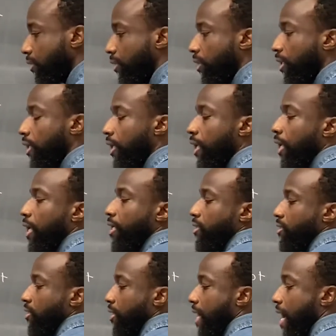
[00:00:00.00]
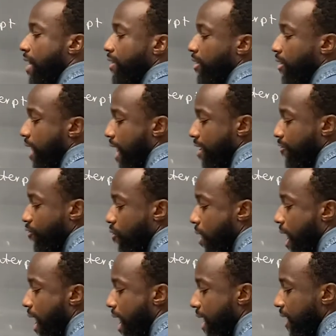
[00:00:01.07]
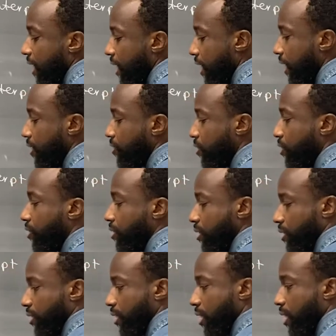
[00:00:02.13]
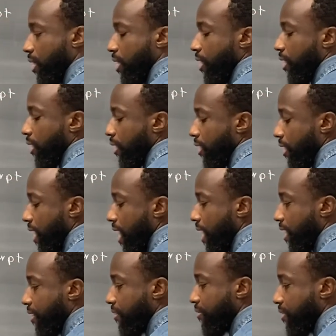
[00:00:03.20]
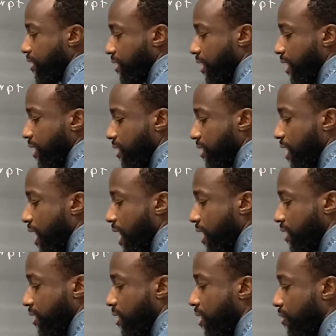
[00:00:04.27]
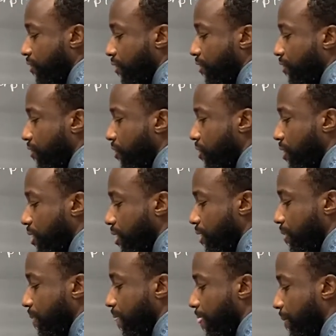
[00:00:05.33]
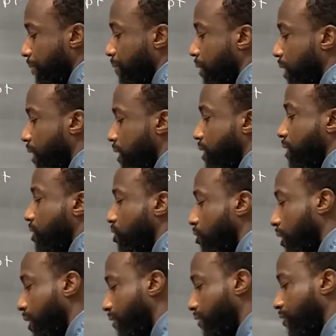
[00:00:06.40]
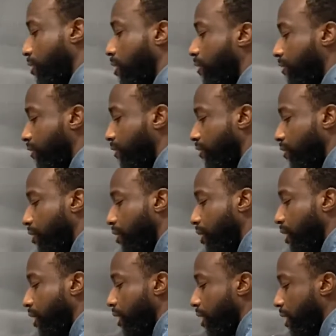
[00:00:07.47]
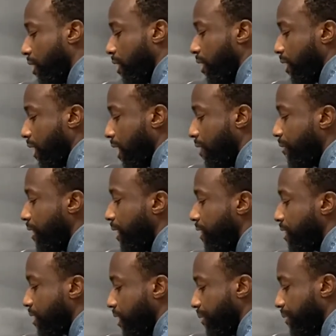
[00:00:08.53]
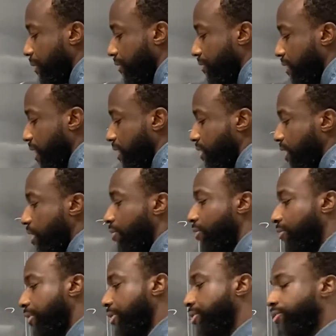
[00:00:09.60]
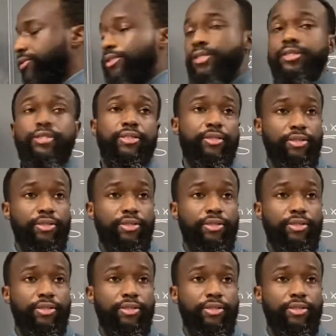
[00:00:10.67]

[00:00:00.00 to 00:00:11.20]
Good. So now you're going to have y equals negative 6x over 4 plus 24 over 4. Can we simplify this? Can we reduce this?